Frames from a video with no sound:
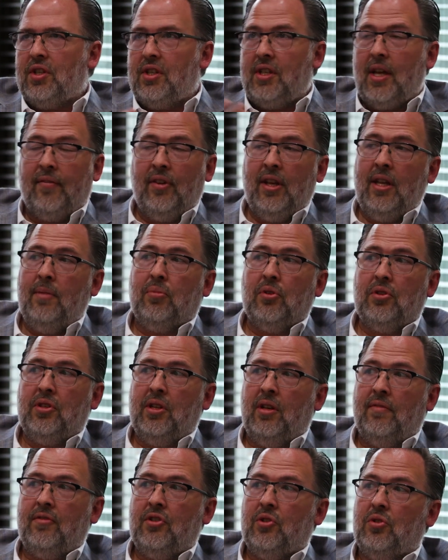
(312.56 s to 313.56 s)

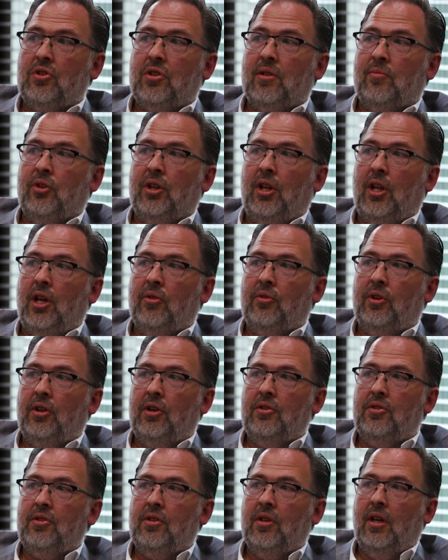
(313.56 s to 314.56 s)
70% of short-term rental
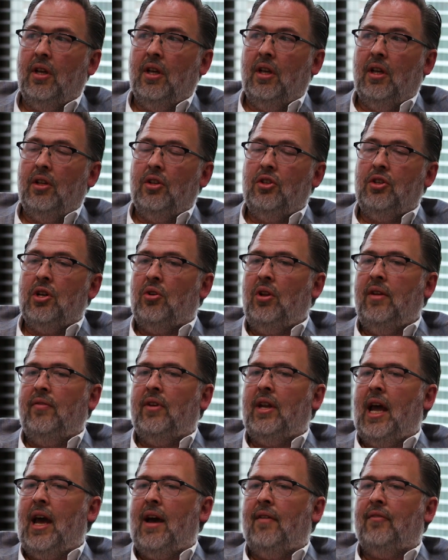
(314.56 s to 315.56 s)
owners don't
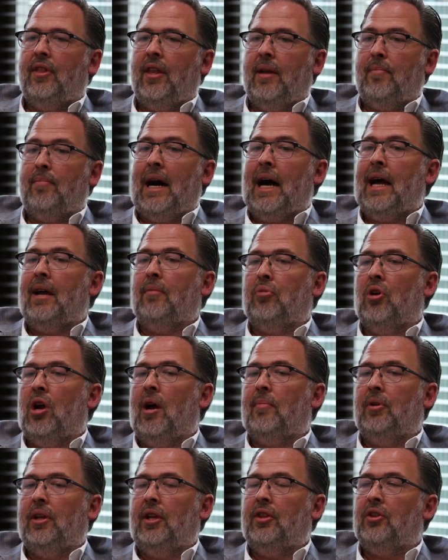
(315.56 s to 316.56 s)
even they buy a
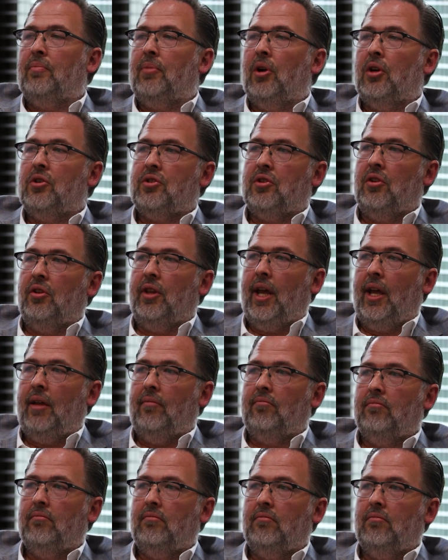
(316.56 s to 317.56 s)
property in their personal
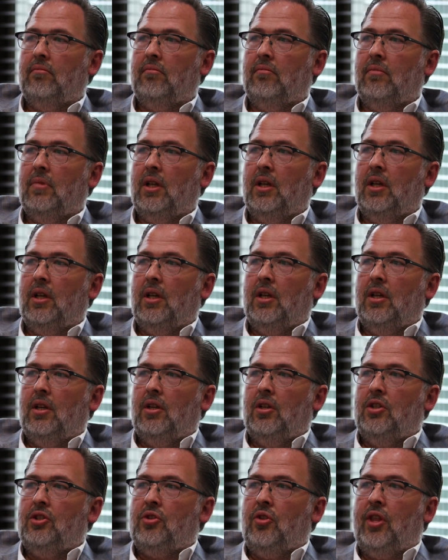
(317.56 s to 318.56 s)
name.
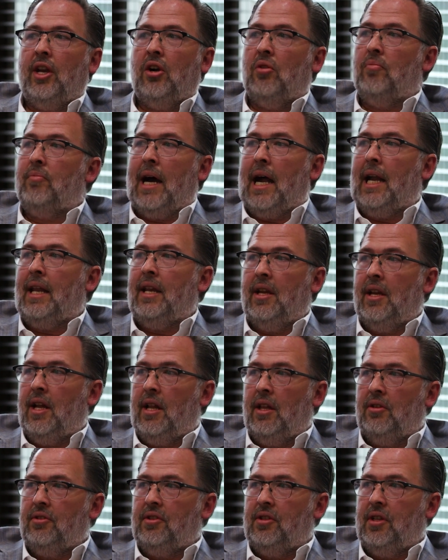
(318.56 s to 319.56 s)
So they don't buy it in an
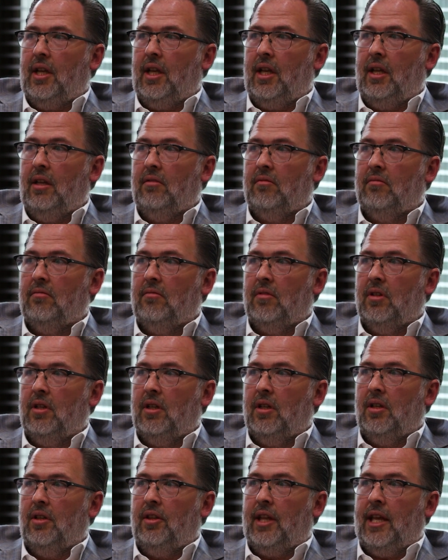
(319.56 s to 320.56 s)
LLC.
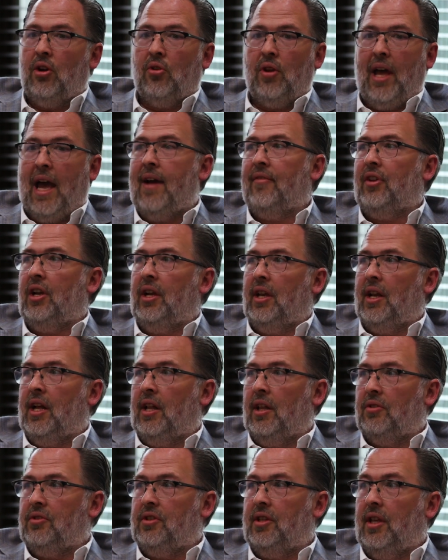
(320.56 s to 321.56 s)
They don't have it in an
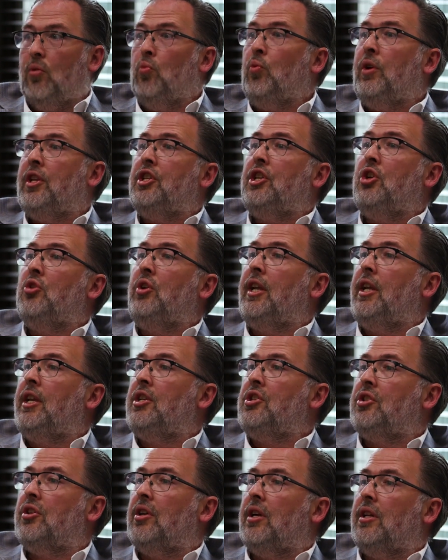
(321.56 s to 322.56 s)
LLC. When do you get
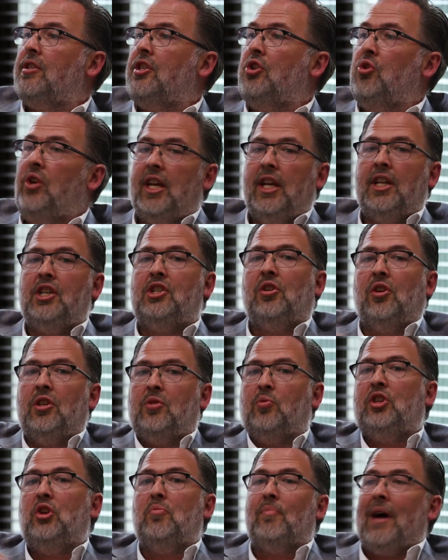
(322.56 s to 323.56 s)
insurance? You get
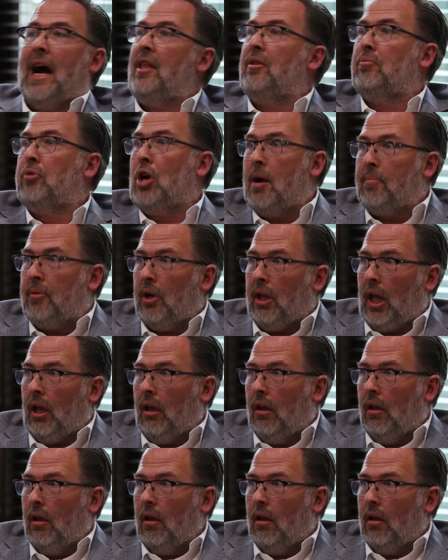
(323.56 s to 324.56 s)
insurance when you buy the property,
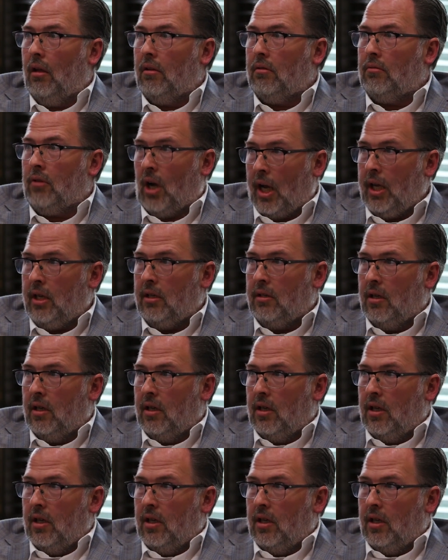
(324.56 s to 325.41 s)
right? Yeah.